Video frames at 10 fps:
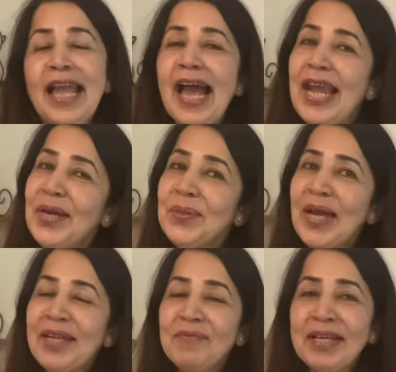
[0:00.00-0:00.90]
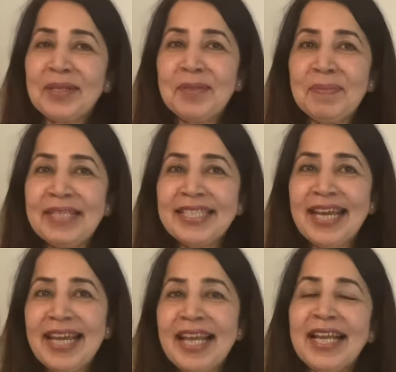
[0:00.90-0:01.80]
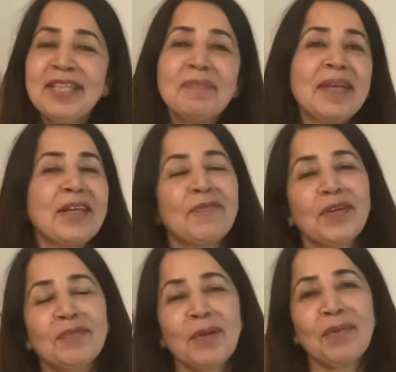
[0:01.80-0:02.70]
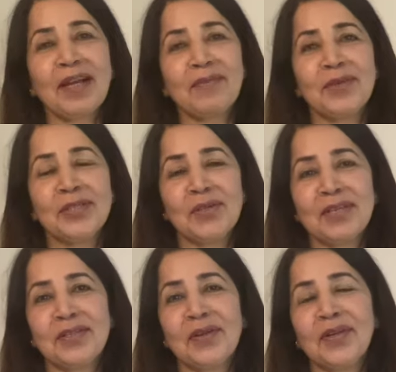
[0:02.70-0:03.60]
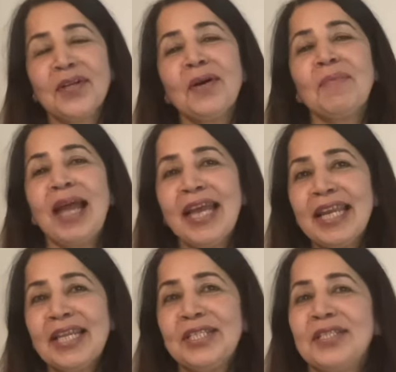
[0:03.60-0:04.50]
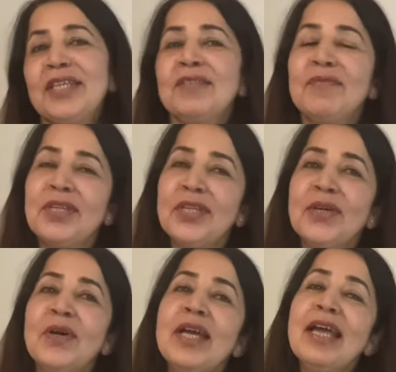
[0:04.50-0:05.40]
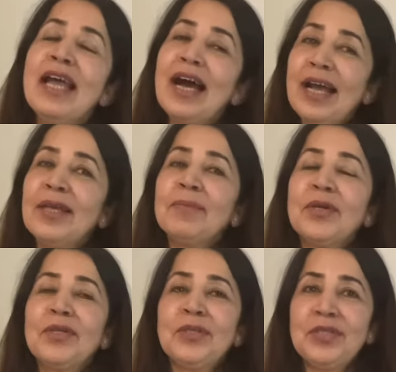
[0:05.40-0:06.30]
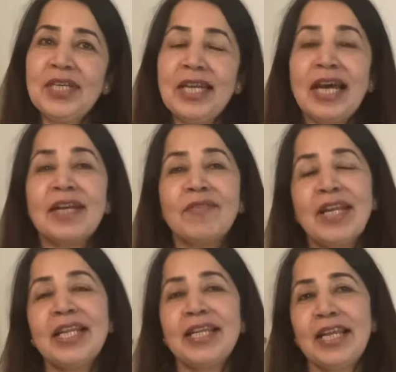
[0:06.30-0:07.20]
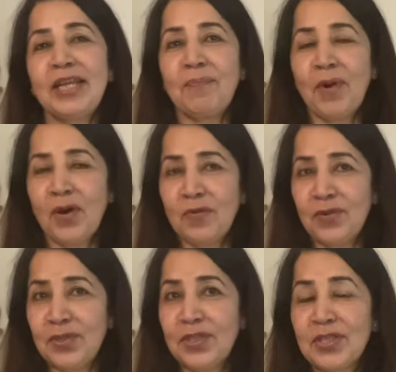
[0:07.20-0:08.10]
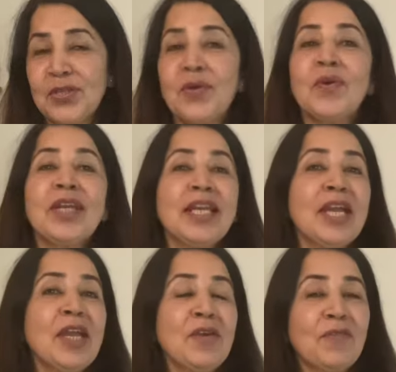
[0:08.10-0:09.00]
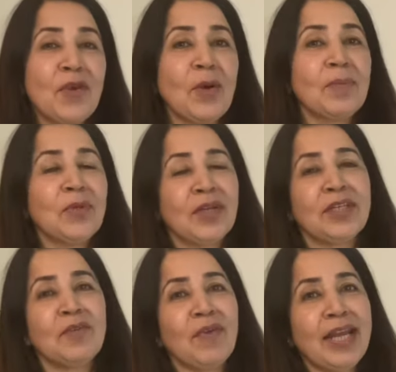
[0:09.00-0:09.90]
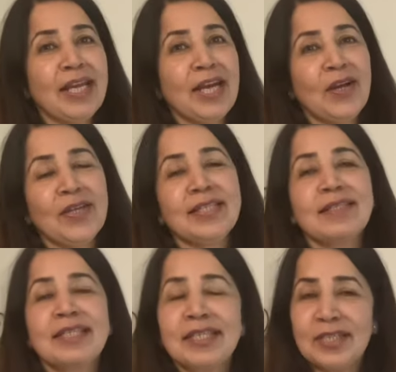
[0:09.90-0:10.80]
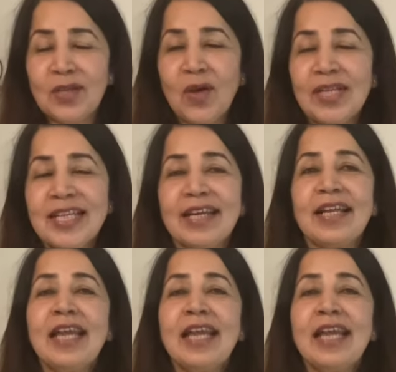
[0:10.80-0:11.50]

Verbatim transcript: Hello and welcome to my channel. It's Mirefa from life4choice.com and in today's video I am going to share a really really powerful story from Dr. Wayne Dyer's daughter.